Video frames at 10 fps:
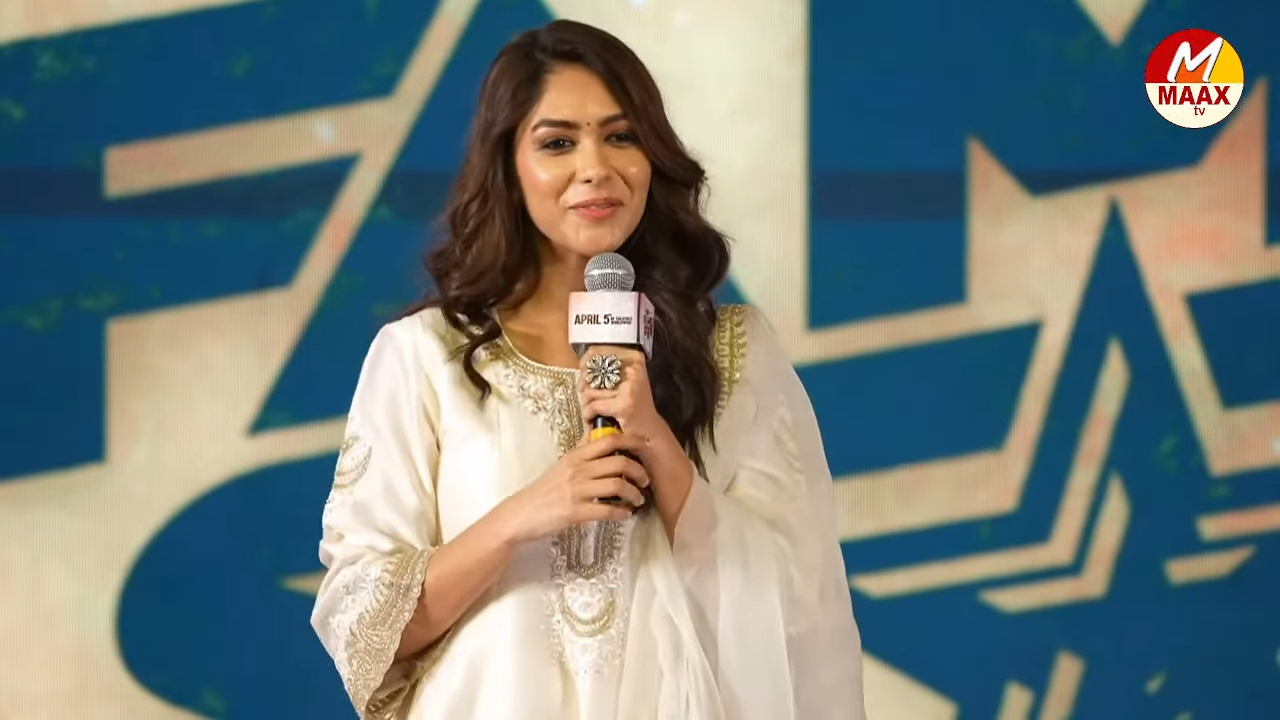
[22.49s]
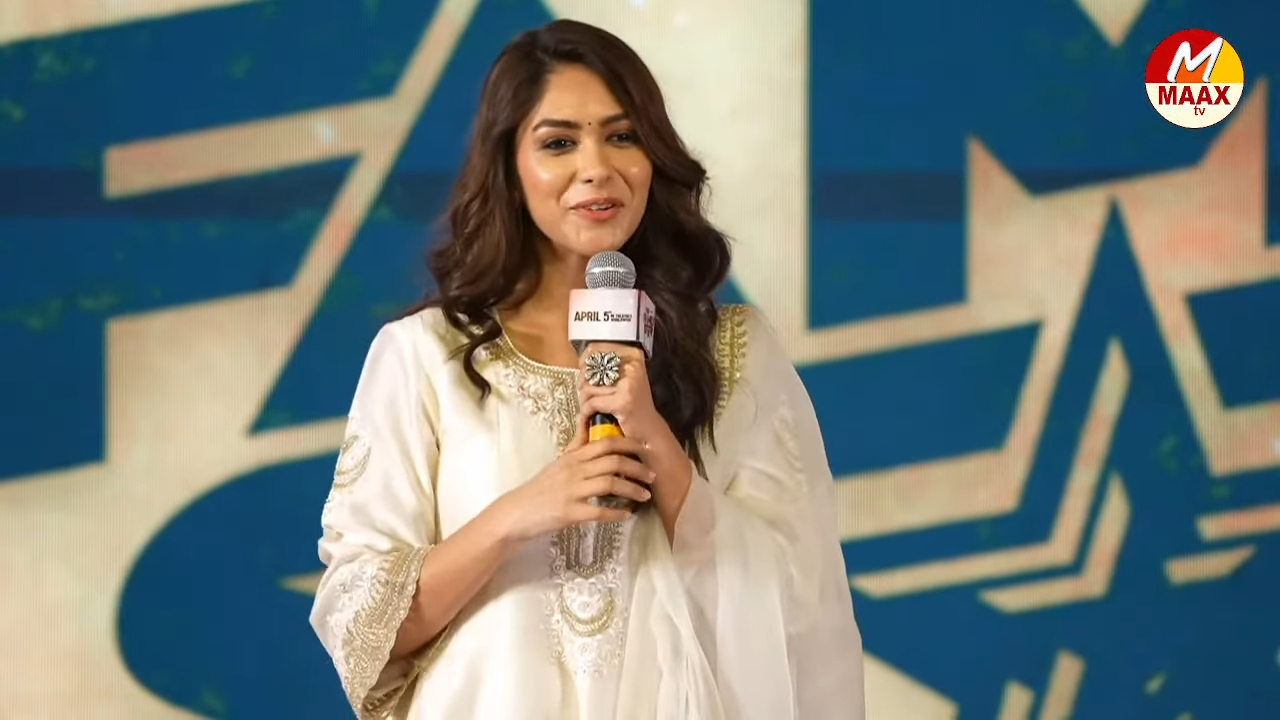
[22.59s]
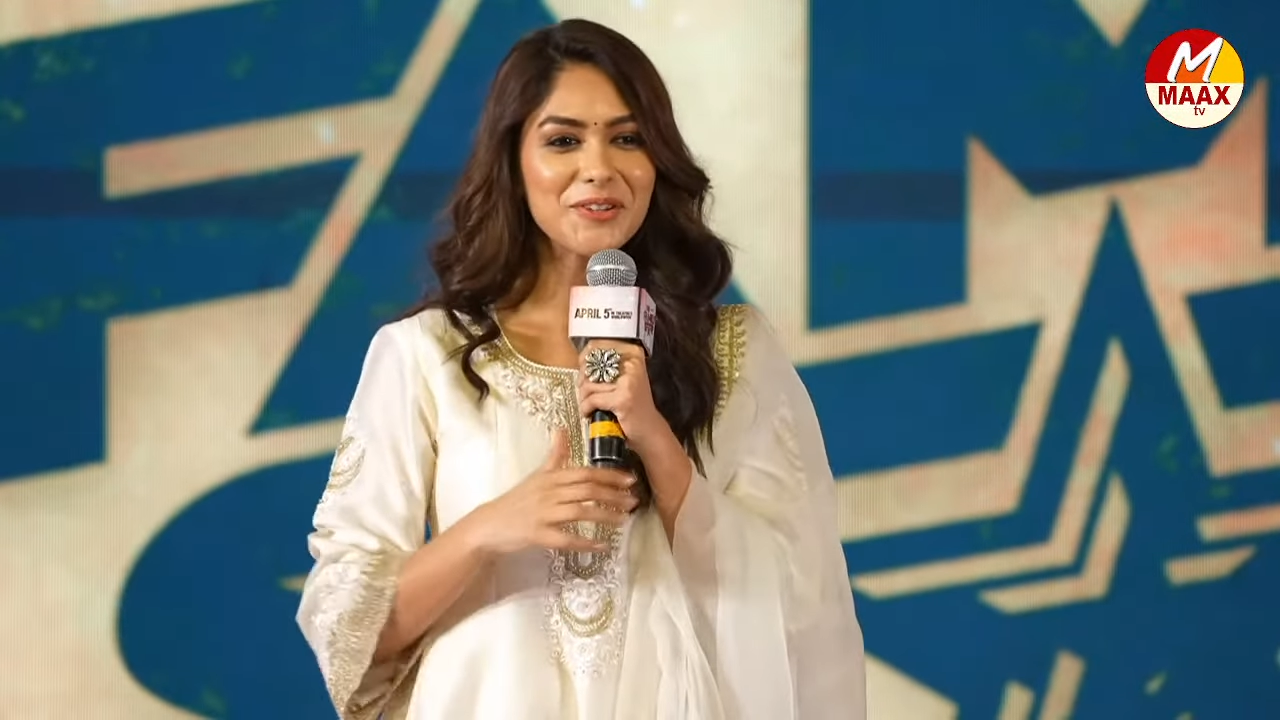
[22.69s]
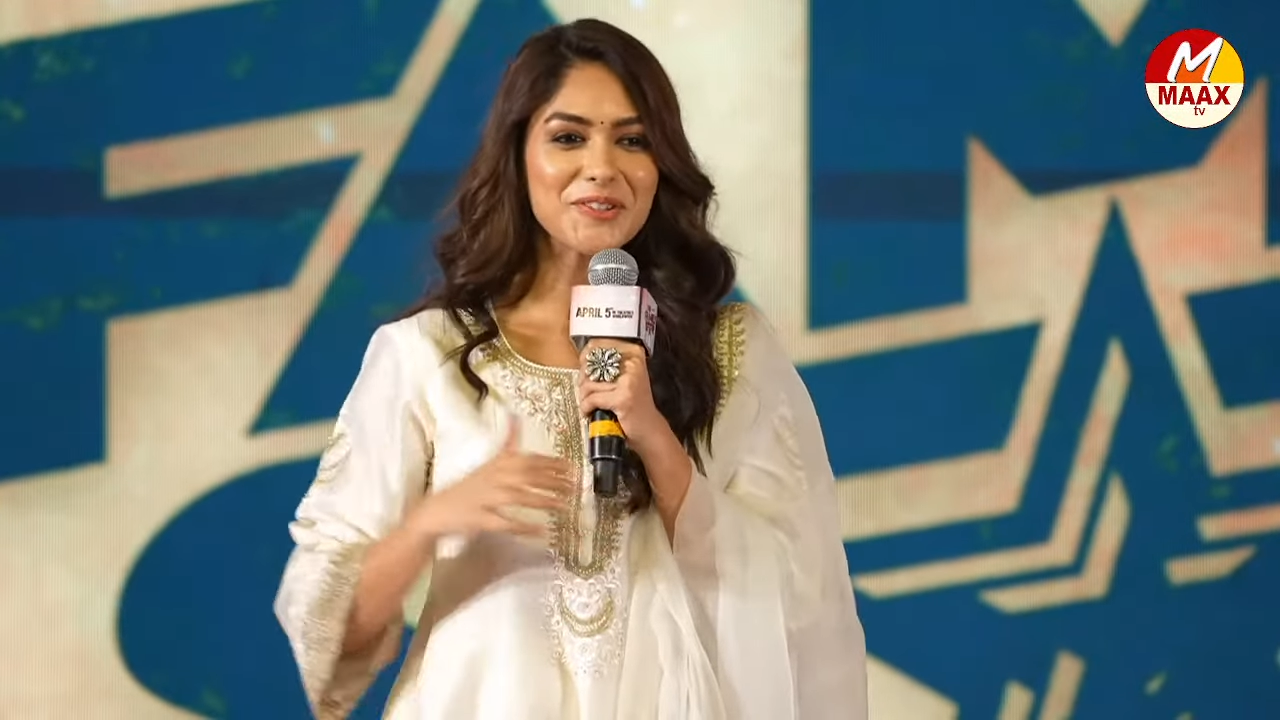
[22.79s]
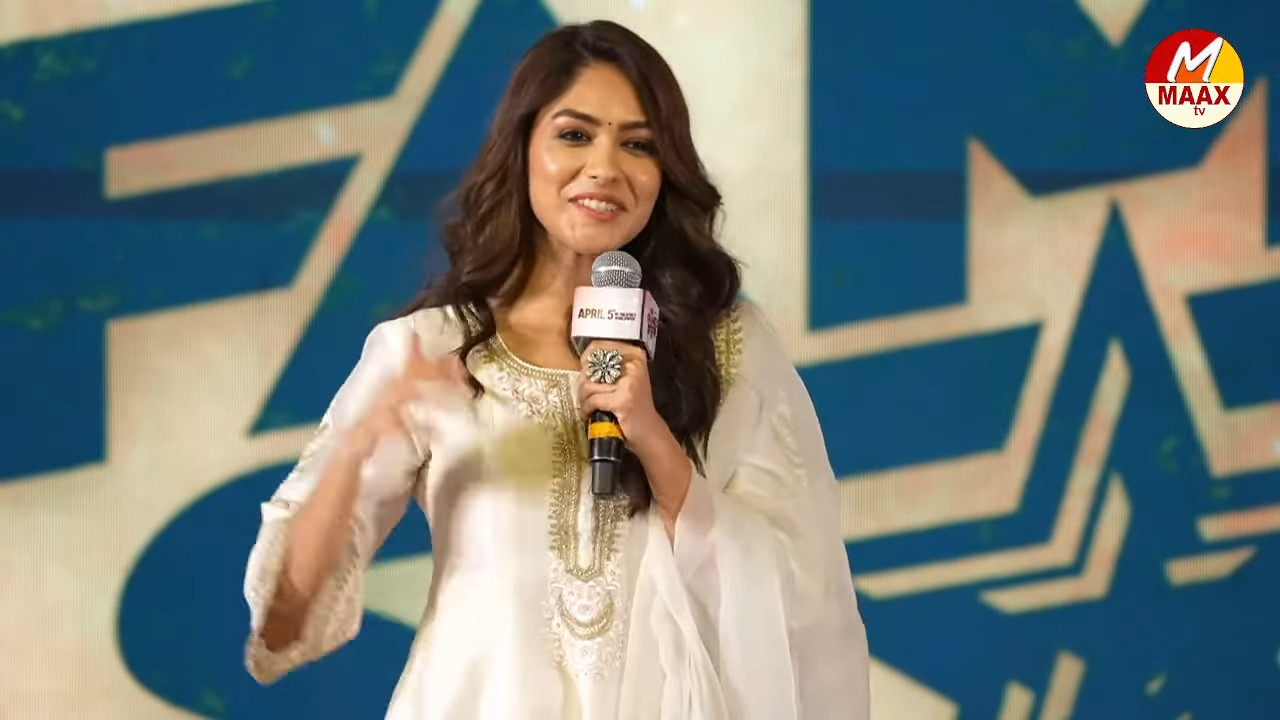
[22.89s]

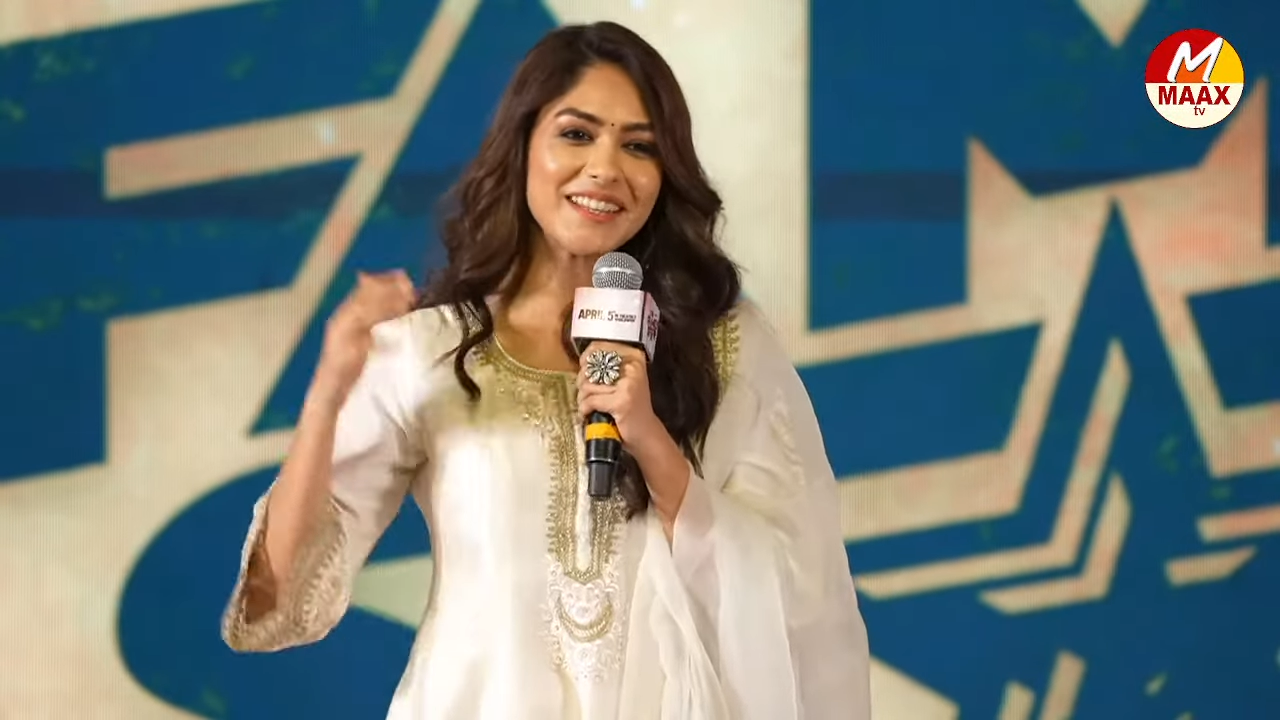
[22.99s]
I'm going to